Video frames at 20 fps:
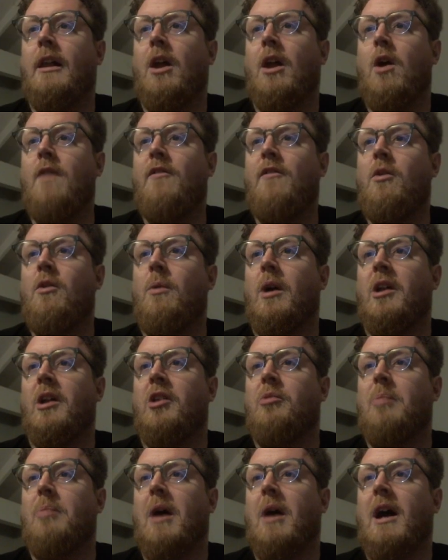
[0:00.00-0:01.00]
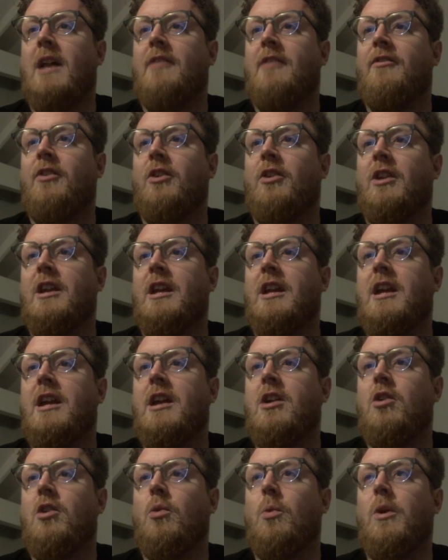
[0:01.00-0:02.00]
everyone, it's Partyfoot
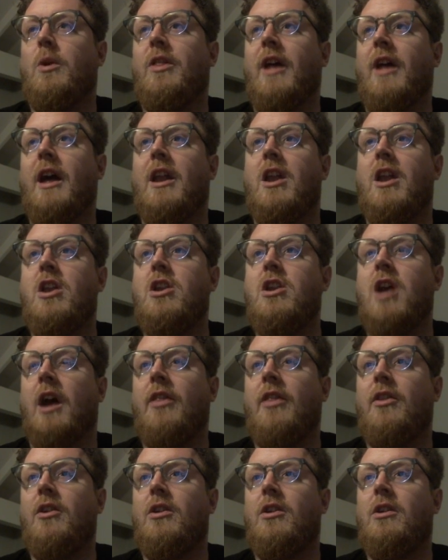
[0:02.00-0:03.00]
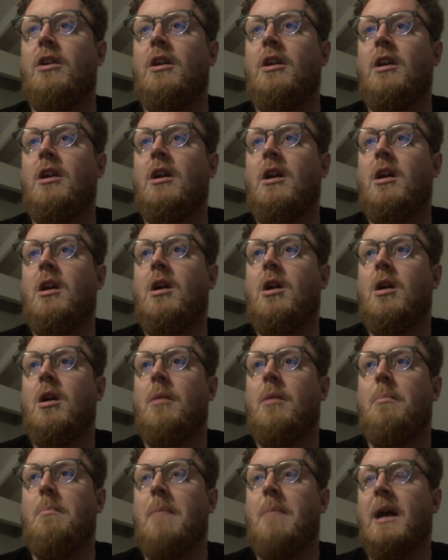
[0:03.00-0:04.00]
here with another
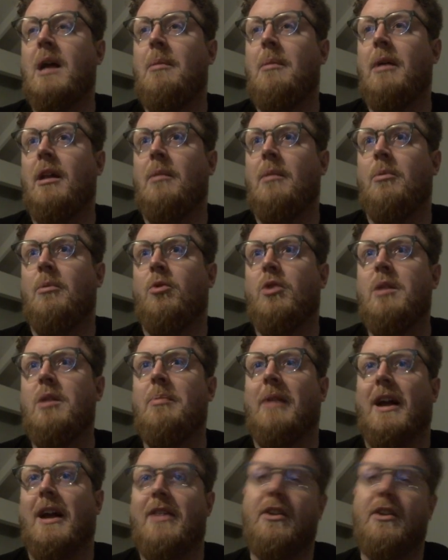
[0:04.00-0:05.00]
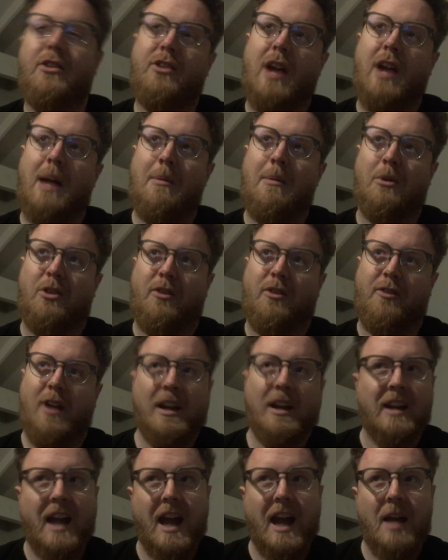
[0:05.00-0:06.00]
Mechabellum replay. This time it was a
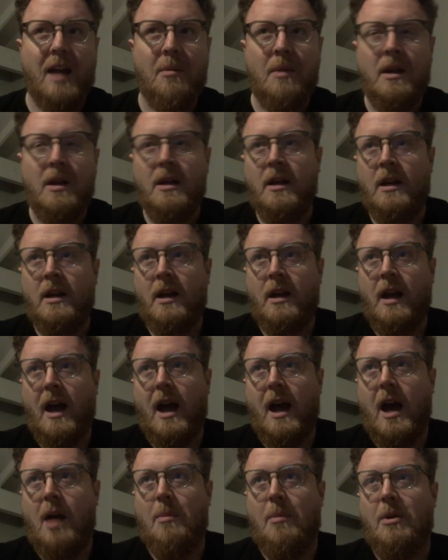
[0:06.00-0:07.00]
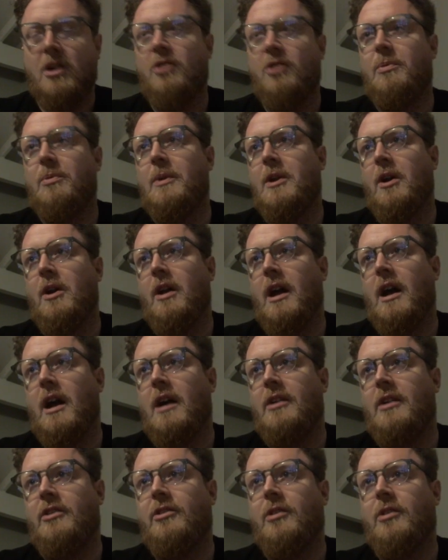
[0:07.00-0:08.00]
fun game because we got
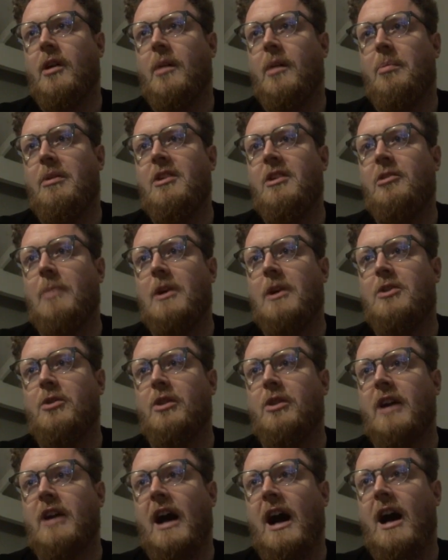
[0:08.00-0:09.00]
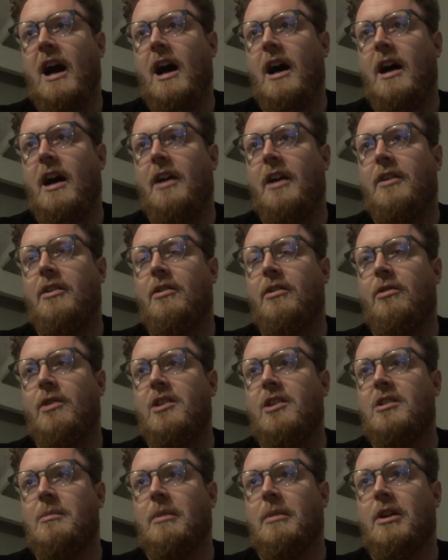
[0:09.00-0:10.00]
a pretty special card
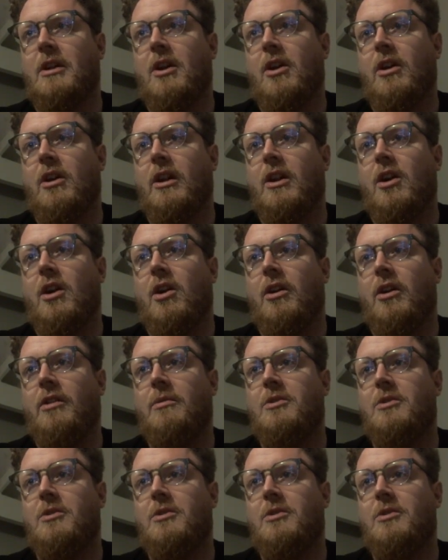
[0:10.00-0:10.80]
reasonably early on, which